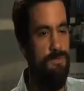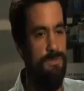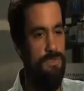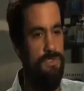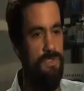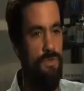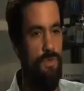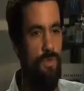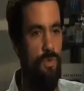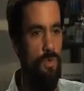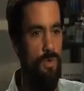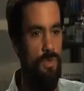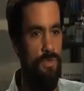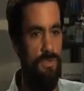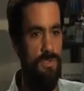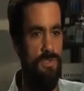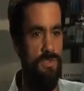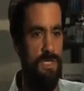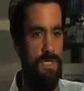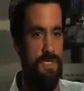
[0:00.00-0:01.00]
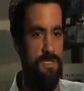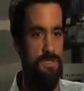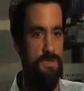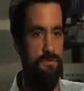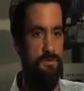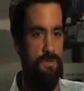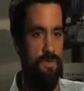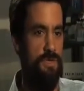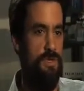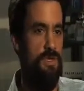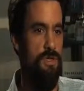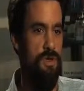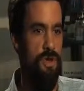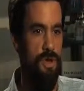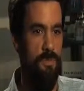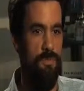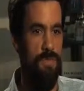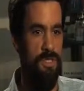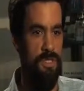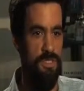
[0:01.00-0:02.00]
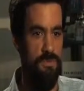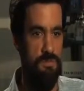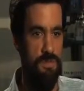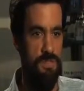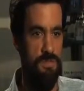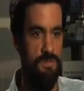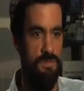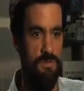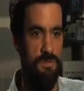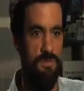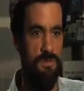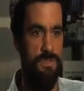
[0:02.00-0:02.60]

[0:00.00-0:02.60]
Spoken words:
So oil is actually a very complex mixture.